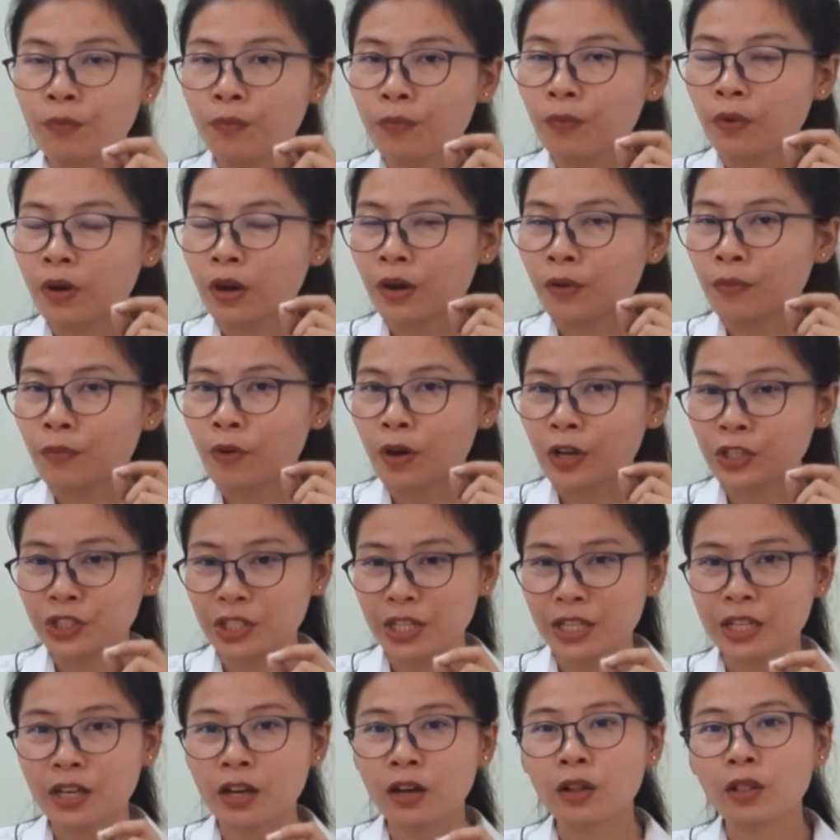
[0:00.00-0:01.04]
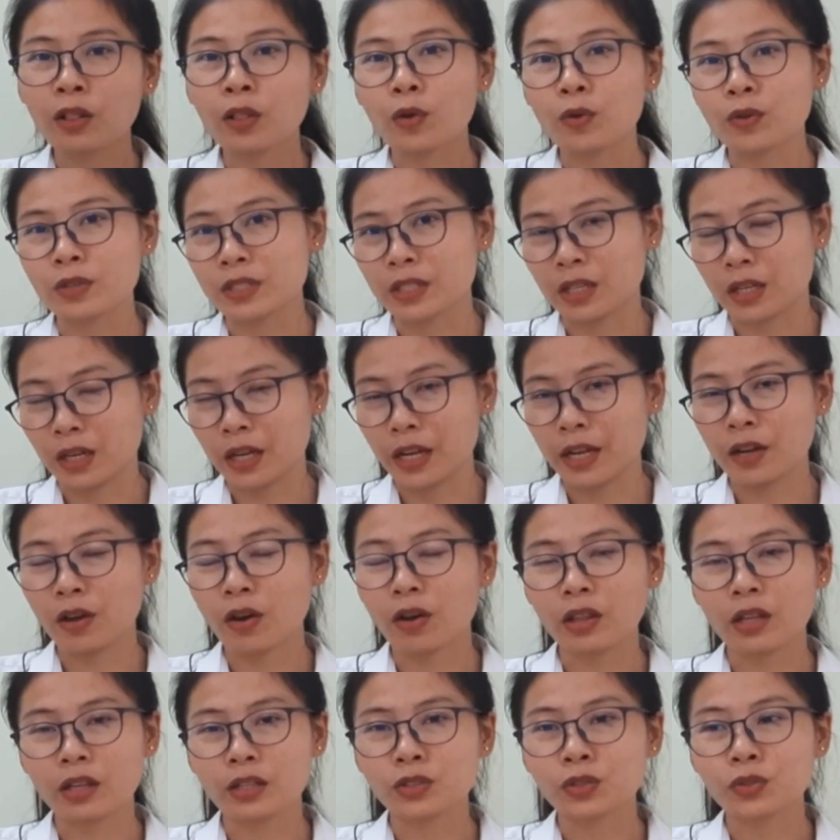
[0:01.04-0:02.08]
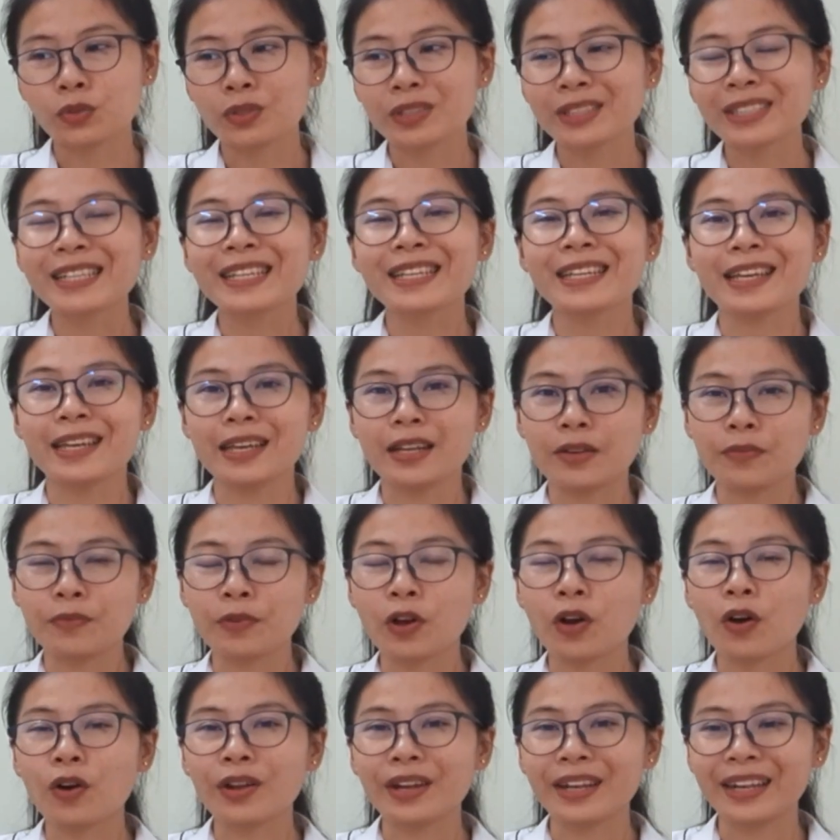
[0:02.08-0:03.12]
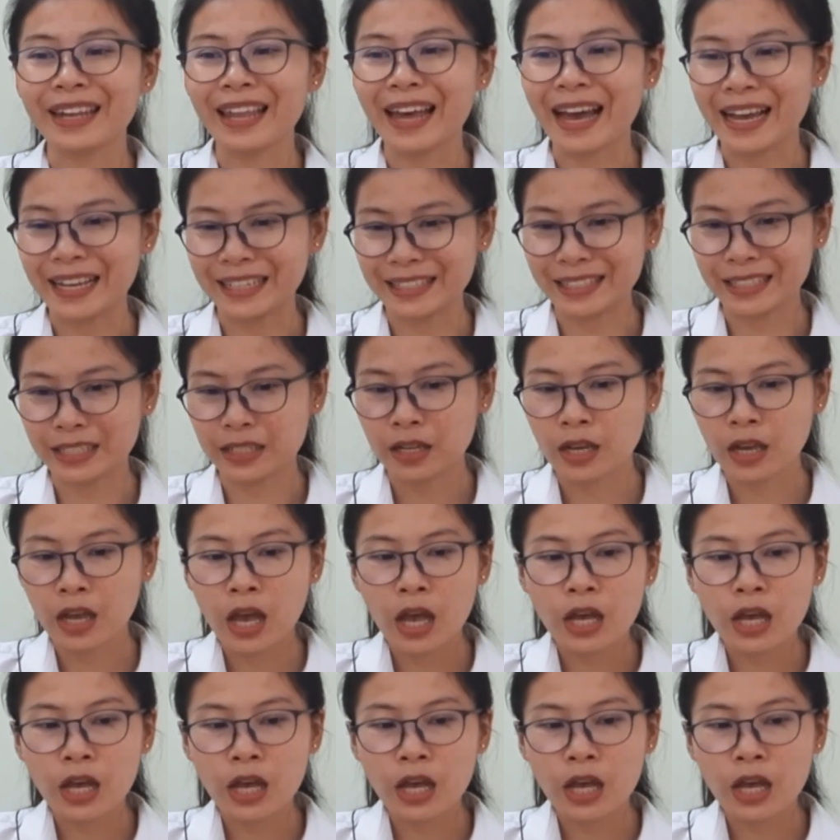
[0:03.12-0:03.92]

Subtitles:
watch it closer in order to see it. We call dust.